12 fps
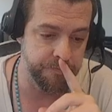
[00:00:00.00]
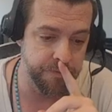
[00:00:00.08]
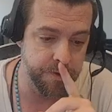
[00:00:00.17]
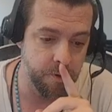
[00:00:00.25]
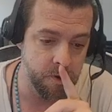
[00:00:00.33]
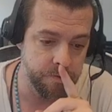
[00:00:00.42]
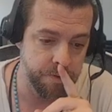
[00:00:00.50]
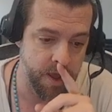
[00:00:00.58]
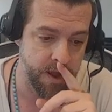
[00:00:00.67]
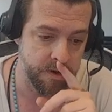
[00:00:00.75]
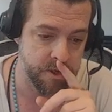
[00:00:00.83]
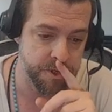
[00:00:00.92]
the formula for
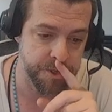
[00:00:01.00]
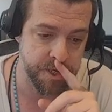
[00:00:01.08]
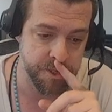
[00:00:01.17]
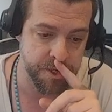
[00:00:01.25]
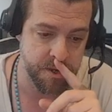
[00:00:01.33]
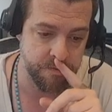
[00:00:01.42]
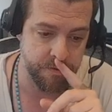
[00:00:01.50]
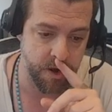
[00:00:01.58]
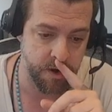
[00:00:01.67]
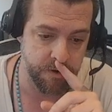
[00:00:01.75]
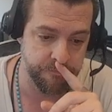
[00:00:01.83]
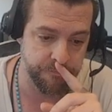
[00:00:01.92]
that is density of
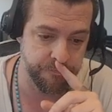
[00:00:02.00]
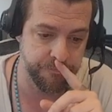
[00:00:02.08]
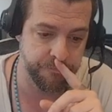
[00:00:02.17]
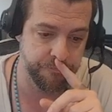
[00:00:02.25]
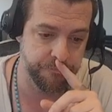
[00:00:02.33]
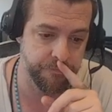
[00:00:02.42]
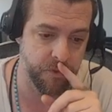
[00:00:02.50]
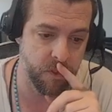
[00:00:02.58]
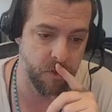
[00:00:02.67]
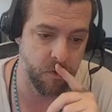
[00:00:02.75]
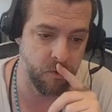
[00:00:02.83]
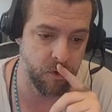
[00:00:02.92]
air,
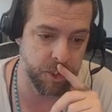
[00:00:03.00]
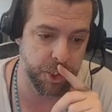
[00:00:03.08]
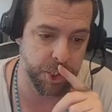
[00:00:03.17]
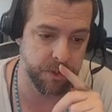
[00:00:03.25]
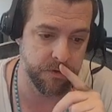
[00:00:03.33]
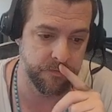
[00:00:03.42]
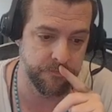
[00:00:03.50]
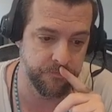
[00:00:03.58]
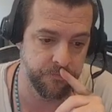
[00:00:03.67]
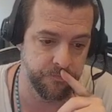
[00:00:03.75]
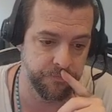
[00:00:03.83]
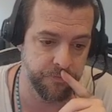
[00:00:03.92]
which
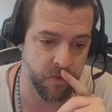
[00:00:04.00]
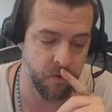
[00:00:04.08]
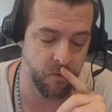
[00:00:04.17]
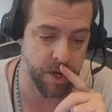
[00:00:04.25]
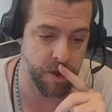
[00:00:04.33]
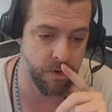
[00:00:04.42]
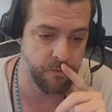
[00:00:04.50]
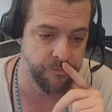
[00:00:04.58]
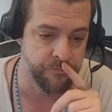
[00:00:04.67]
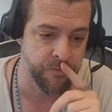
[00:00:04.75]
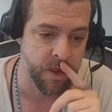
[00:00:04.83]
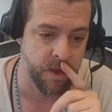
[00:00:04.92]
we know,
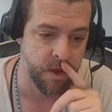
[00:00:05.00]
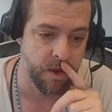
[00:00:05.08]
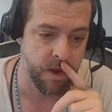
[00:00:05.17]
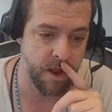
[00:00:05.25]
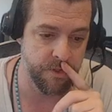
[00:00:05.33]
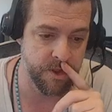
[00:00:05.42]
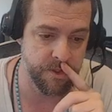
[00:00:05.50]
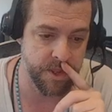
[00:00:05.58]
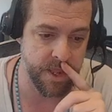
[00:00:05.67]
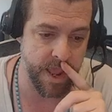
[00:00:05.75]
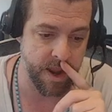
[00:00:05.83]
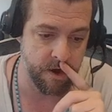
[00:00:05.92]
and then
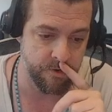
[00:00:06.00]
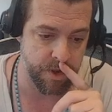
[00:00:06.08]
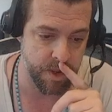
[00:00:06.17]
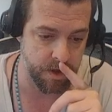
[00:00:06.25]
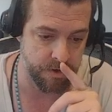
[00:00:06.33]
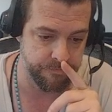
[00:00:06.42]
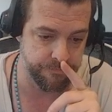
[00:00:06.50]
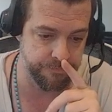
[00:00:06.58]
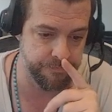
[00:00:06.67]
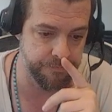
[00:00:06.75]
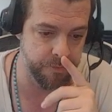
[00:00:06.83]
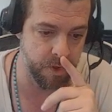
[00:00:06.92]
the area
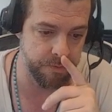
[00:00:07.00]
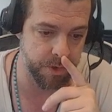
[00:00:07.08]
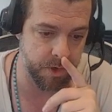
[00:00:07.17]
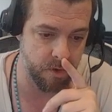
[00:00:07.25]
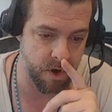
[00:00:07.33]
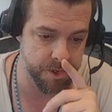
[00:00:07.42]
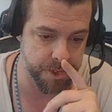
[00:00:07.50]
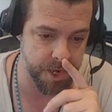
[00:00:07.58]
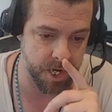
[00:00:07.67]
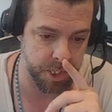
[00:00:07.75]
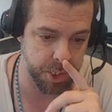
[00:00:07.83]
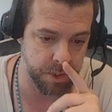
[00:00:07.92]
of the
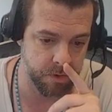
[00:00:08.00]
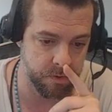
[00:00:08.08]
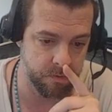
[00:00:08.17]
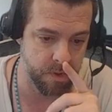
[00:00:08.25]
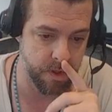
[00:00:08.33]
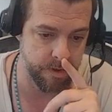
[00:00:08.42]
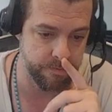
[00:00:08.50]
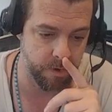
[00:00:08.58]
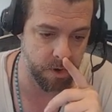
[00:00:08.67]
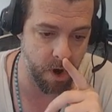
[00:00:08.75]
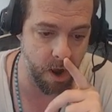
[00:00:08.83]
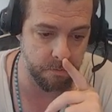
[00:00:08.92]
cross-sectional of
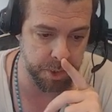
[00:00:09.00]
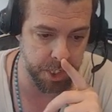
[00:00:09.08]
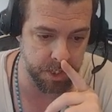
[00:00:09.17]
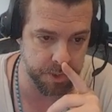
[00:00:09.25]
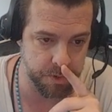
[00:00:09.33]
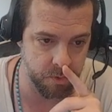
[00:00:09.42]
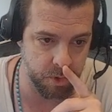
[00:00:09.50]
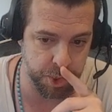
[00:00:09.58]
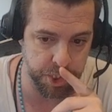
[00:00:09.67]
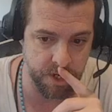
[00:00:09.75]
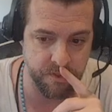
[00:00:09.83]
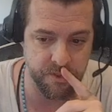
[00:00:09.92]
our object,
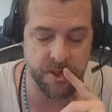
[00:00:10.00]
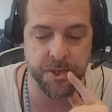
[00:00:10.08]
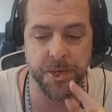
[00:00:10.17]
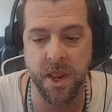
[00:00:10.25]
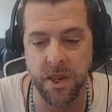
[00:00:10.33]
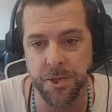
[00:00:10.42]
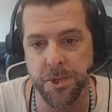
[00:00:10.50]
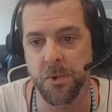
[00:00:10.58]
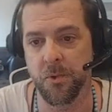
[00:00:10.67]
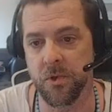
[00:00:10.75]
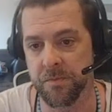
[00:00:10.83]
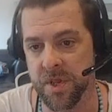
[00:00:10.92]
which in this case
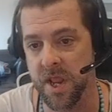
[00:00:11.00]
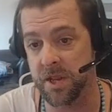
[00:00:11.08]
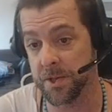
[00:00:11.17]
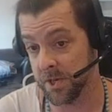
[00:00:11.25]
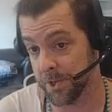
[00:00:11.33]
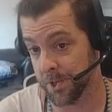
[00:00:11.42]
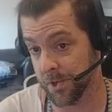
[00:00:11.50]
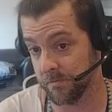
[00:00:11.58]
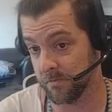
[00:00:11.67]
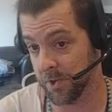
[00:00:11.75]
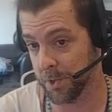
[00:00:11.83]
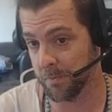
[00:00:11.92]
would be a disk,
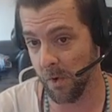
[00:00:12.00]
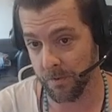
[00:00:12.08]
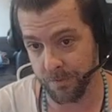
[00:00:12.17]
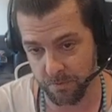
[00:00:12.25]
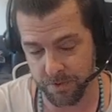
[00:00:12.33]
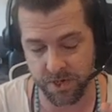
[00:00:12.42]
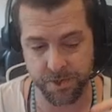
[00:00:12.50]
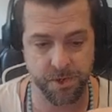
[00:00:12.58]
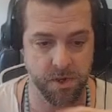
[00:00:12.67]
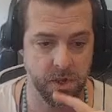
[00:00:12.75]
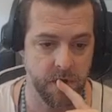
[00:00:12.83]
a small foam disk,